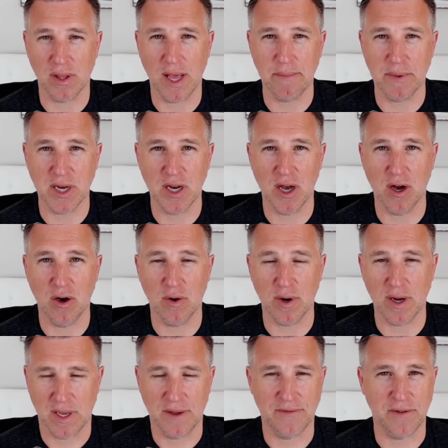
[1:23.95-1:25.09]
Let me know
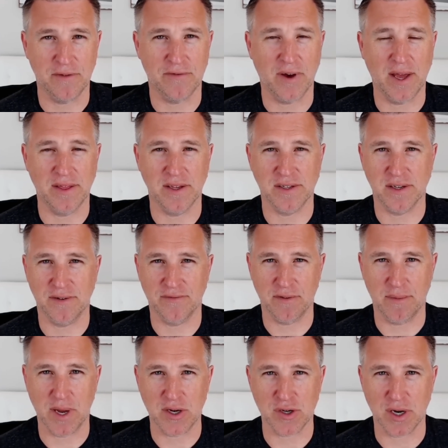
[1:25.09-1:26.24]
if you find this
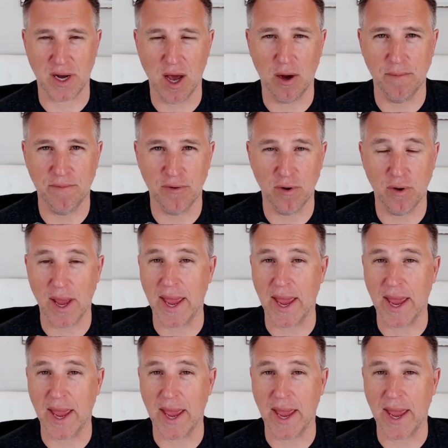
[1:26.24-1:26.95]
information helpful